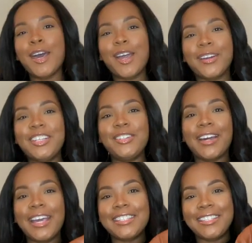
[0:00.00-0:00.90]
All right, you
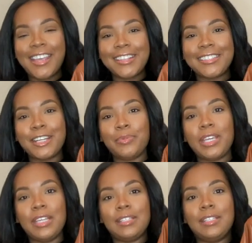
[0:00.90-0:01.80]
guys, next up
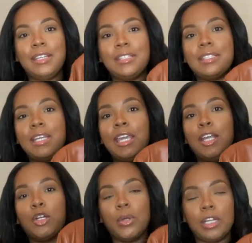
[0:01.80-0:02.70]
is this
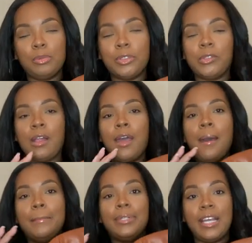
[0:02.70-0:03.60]
incredible
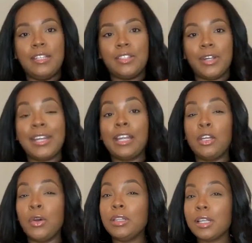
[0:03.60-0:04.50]
blazer. And I
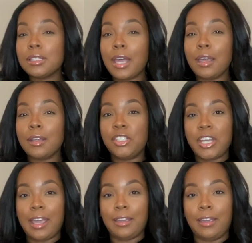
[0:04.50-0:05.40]
know it looks like a
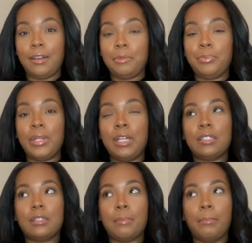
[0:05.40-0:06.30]
jacket, but
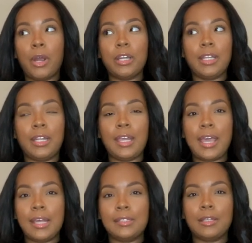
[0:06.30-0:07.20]
it's marketed
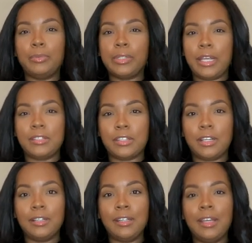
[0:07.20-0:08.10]
as a
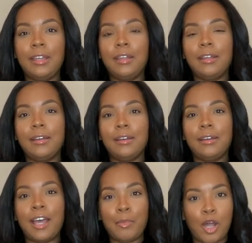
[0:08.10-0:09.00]
blazer.
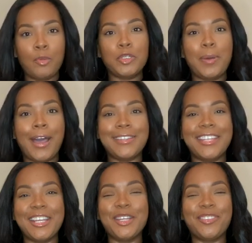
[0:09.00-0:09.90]
I'm almost
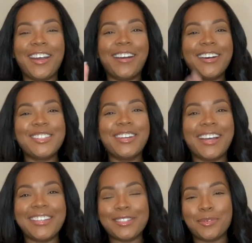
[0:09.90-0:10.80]
positive. I also
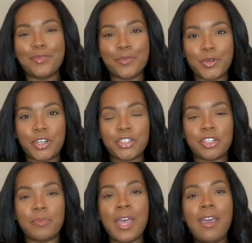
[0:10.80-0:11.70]
got this one from
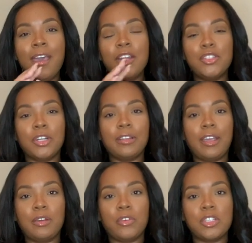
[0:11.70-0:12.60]
Nordstrom during their
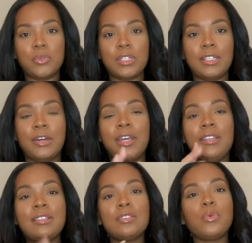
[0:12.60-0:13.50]
anniversary sale. And
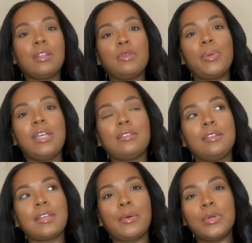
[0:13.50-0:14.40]
this is one of the
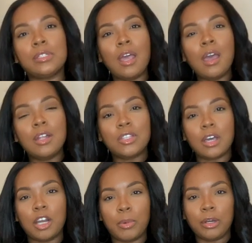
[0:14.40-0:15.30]
pieces I was
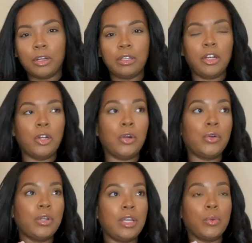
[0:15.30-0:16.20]
talking about earlier
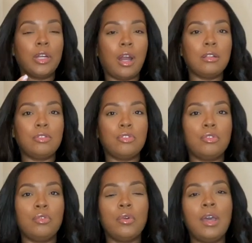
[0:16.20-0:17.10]
in regards
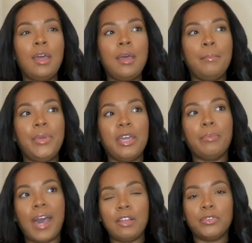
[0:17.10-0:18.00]
to being
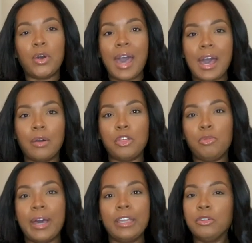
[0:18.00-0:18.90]
mindful how you
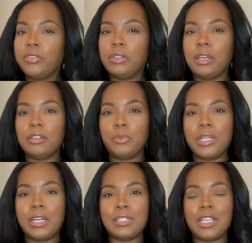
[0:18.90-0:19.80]
buy your faux leather
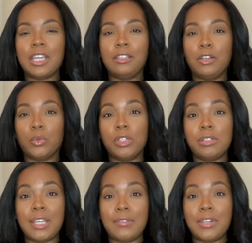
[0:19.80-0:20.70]
because it can look real
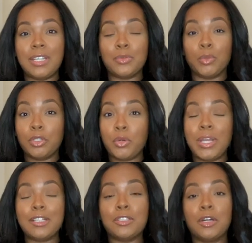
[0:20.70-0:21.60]
70s real
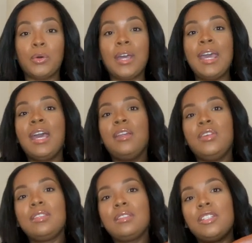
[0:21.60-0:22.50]
quick. So
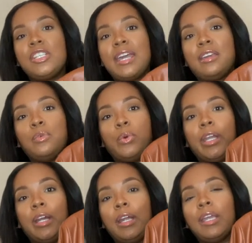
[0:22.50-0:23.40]
this is a jacket
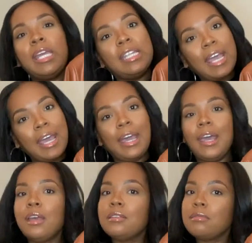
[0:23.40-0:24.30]
where it
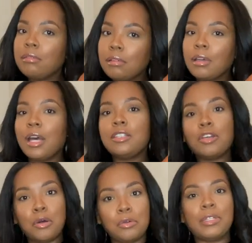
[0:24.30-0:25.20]
has a
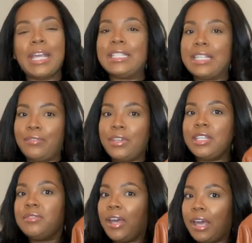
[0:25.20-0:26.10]
total like
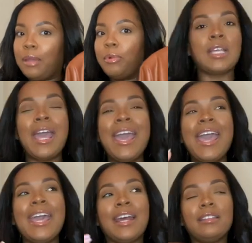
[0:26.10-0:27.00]
70s vibe, right?
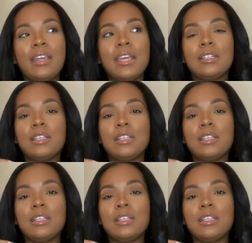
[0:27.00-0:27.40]
And I think it's